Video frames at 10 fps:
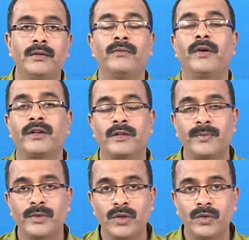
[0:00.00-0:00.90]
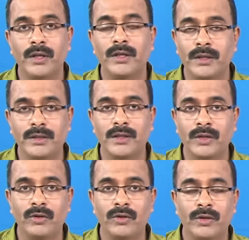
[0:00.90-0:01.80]
for substituting x is
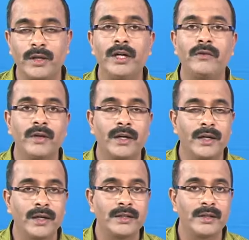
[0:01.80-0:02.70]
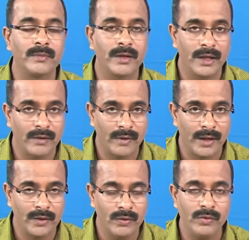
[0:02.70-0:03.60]
equal to eight, we are getting some real
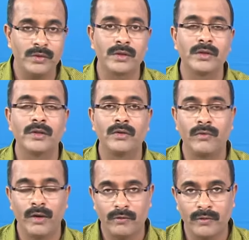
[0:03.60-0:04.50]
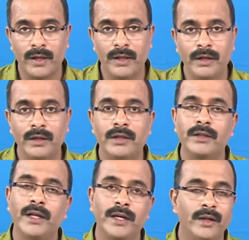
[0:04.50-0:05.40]
values for y,
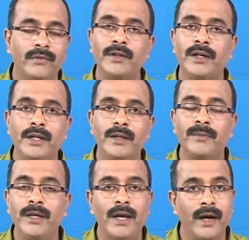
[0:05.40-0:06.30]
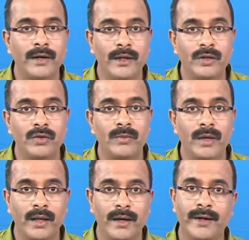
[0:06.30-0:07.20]
then definitely B or D should be
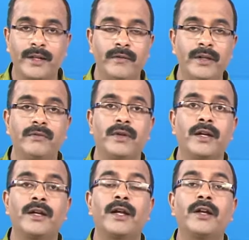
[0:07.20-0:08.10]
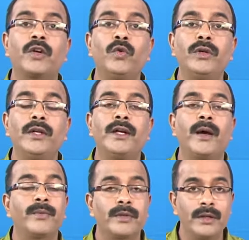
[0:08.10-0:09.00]
correct. Otherwise, we can conclude that
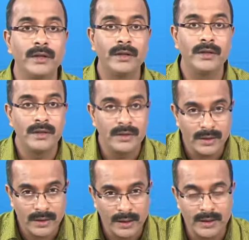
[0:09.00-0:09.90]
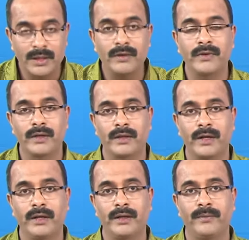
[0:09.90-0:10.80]
option C itself is
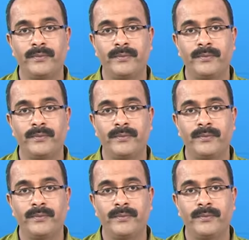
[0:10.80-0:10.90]
right.